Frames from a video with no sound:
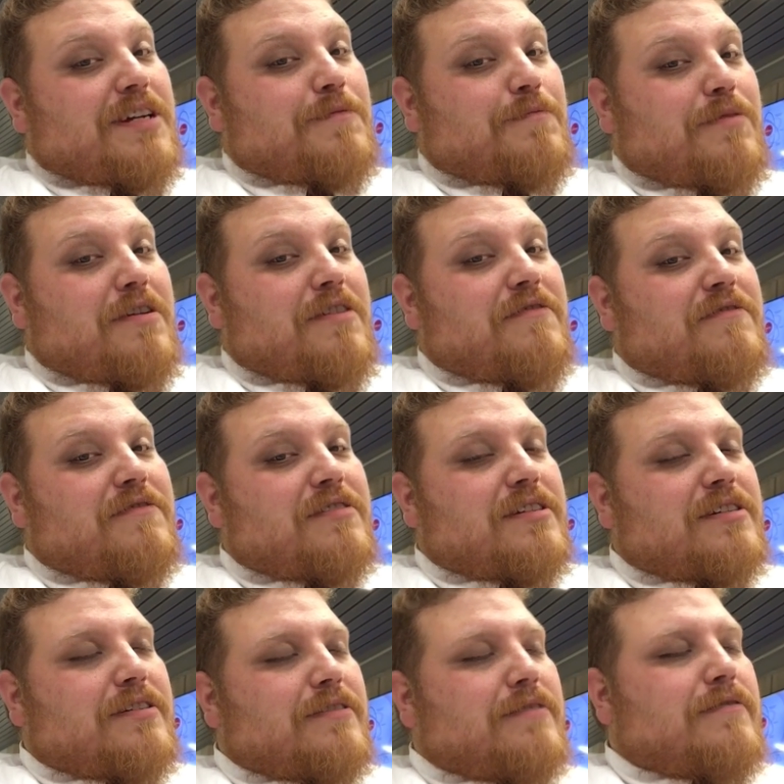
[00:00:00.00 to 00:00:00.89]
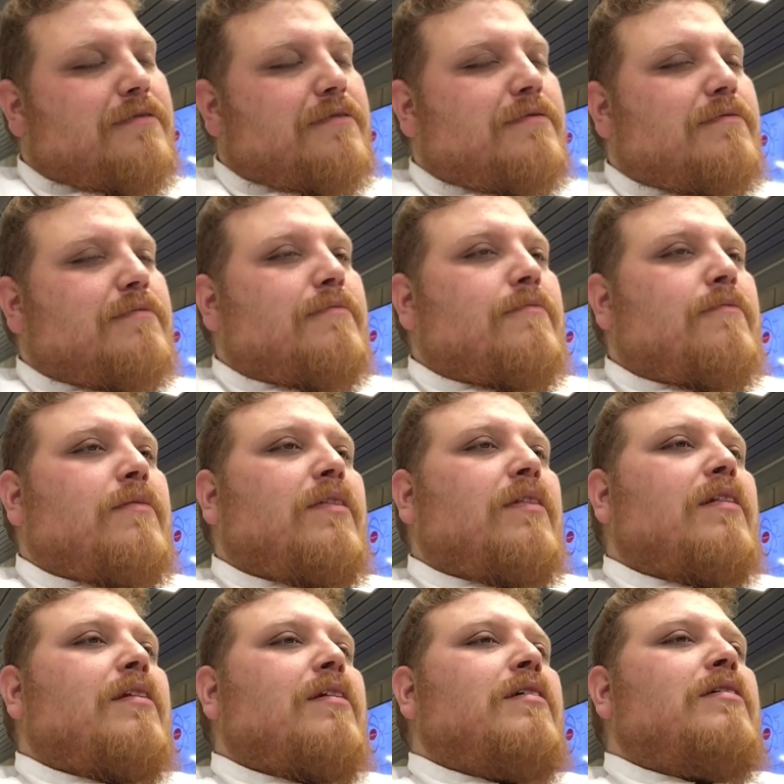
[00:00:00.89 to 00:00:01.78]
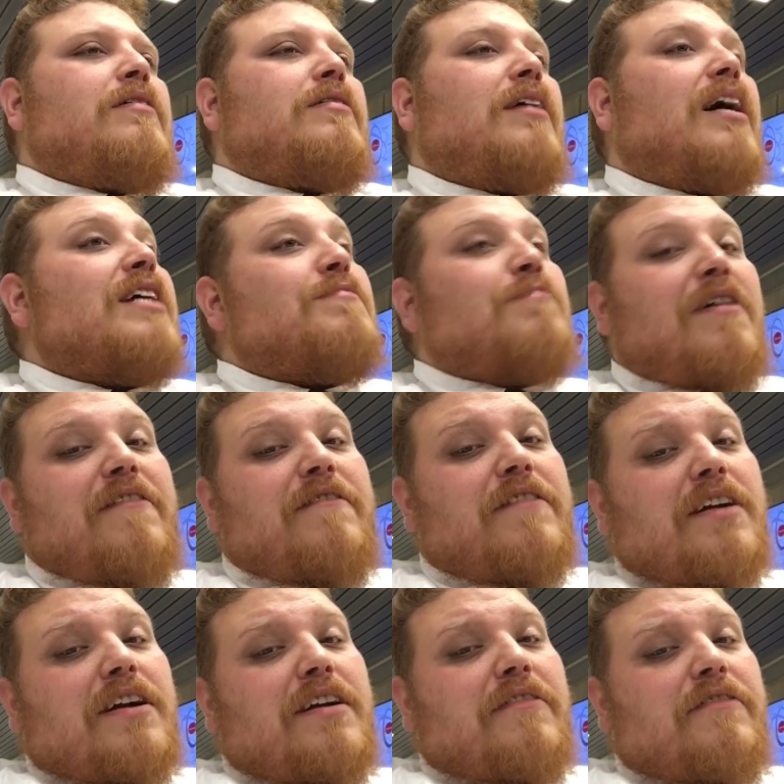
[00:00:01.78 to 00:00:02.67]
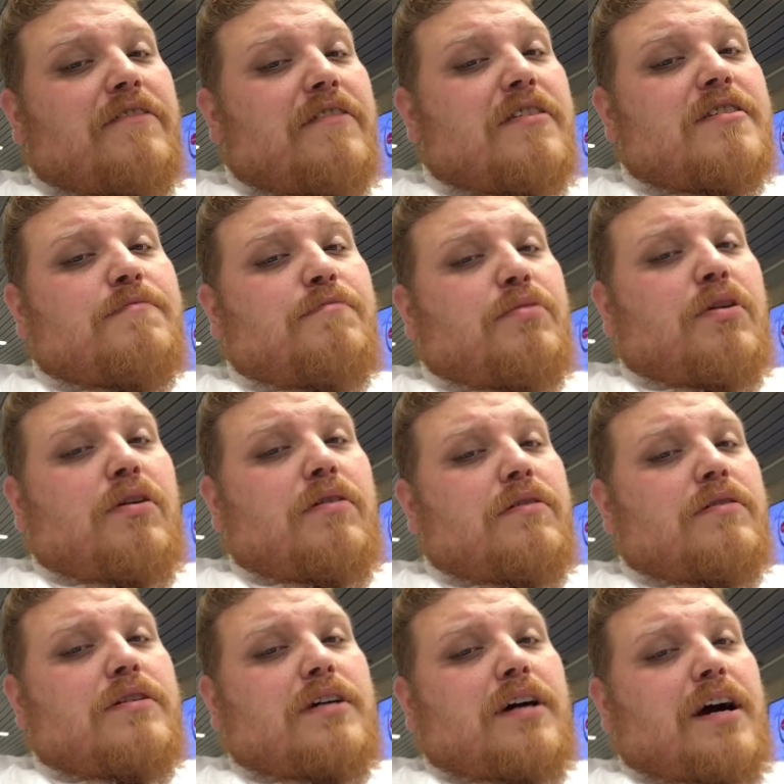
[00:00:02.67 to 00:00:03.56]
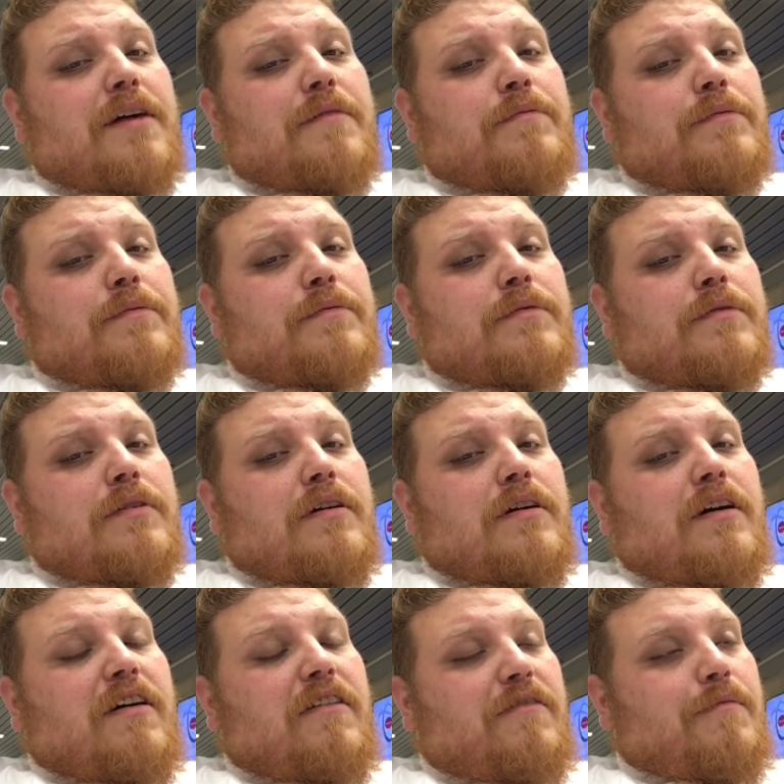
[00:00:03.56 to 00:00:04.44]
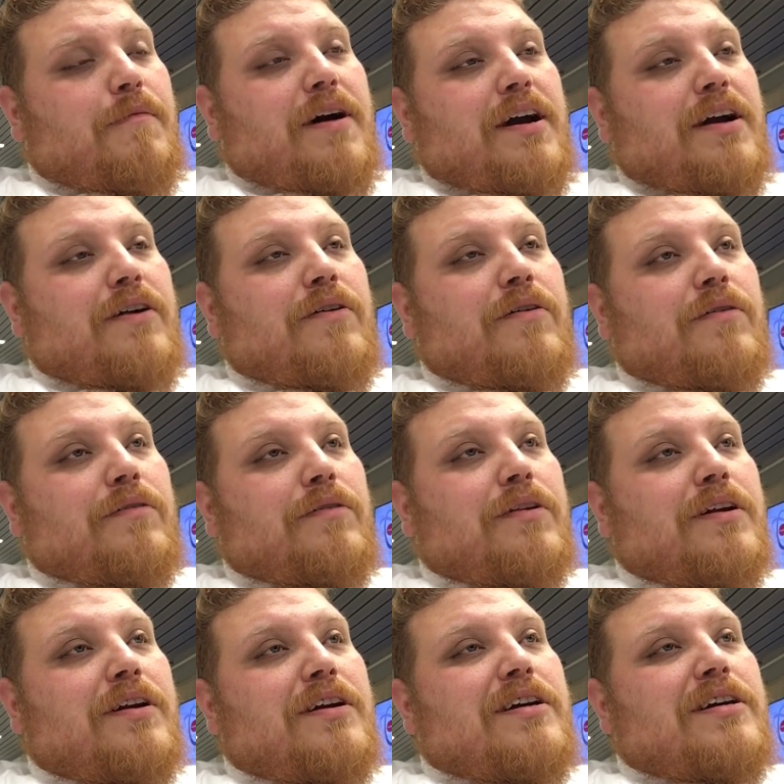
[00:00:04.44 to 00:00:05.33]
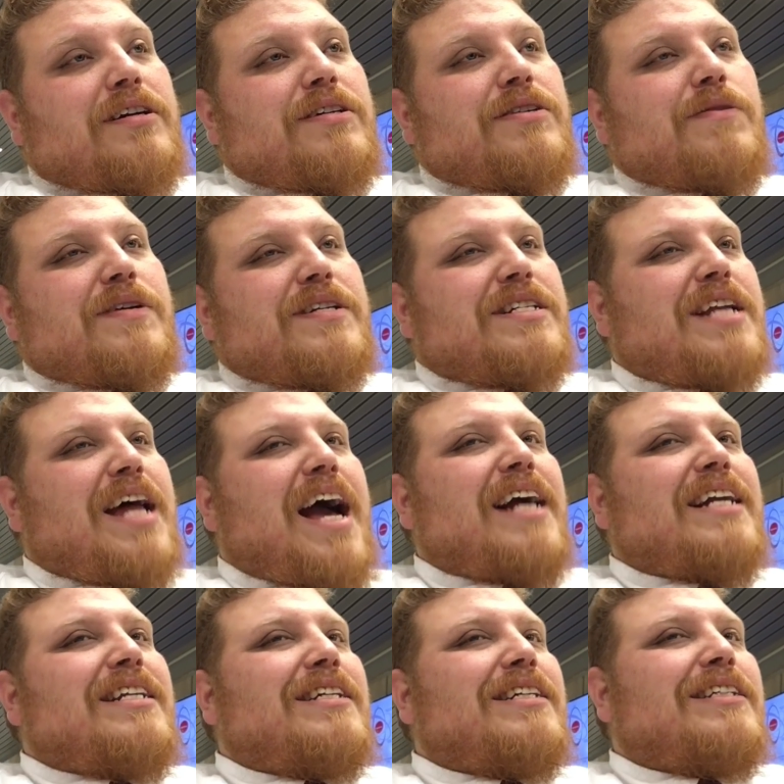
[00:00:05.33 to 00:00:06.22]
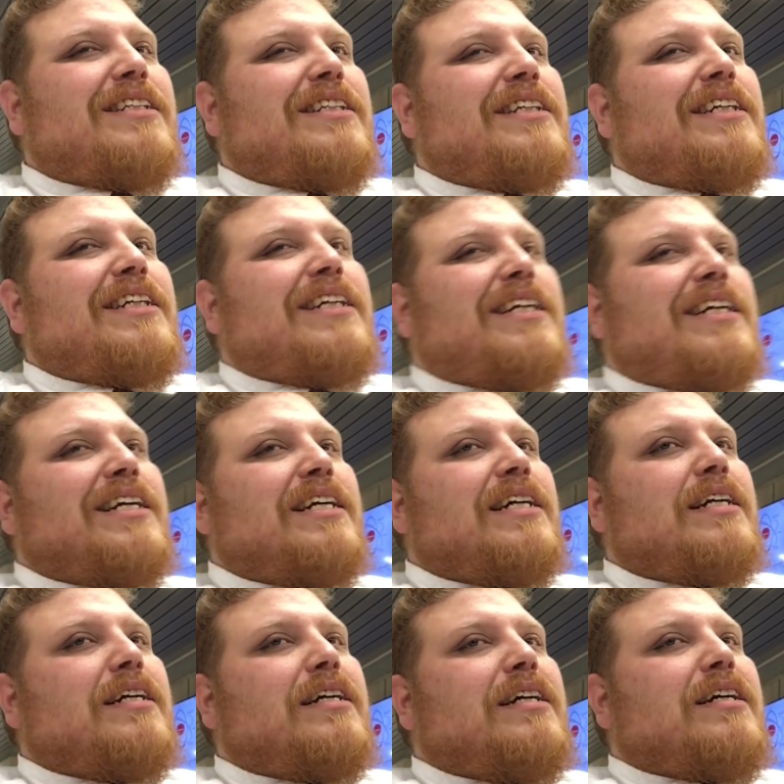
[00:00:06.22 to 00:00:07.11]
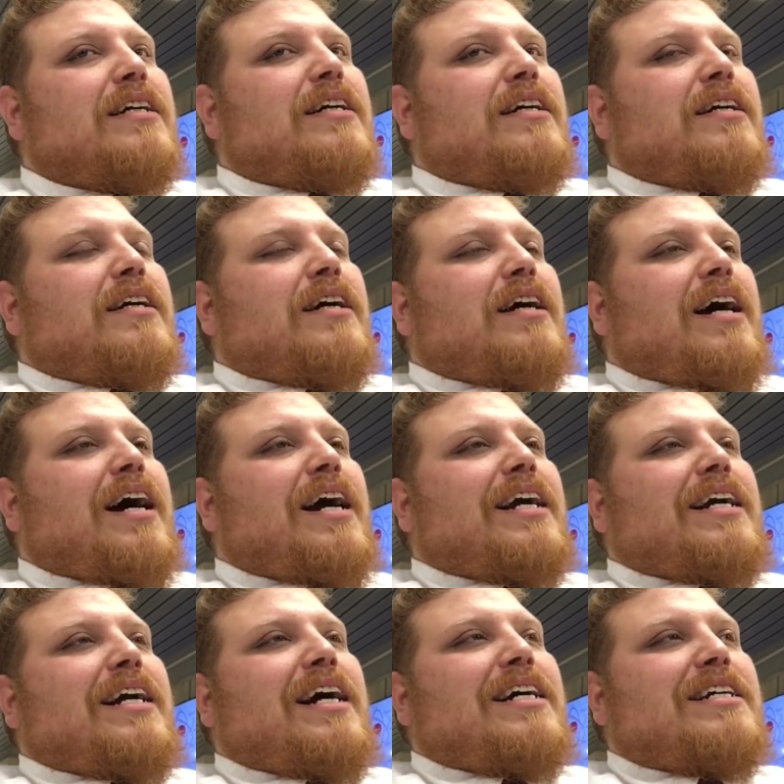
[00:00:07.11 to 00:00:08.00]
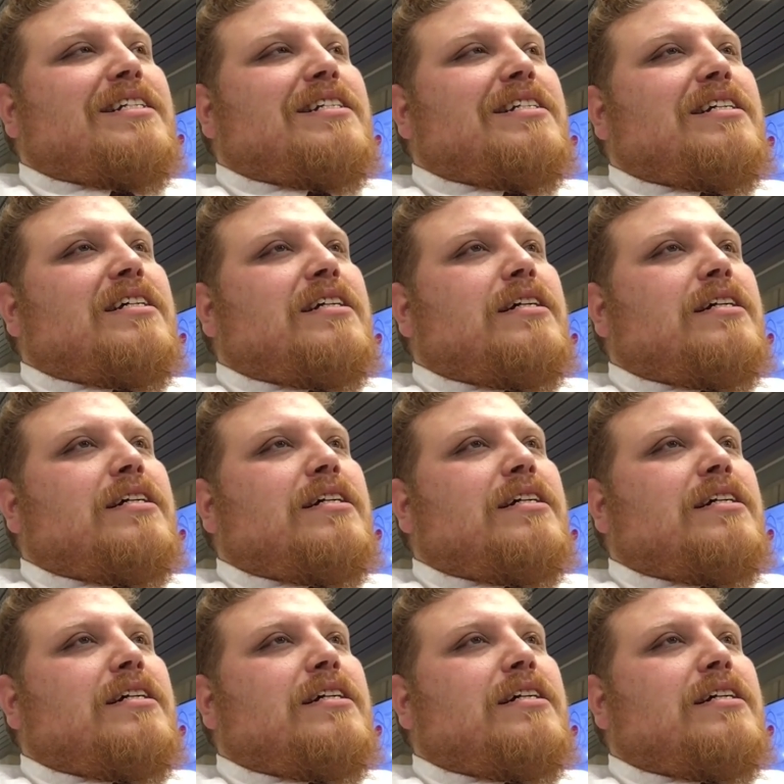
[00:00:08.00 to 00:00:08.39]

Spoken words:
perfect. So that's my very first prototype of my own. So it's technically, I guess,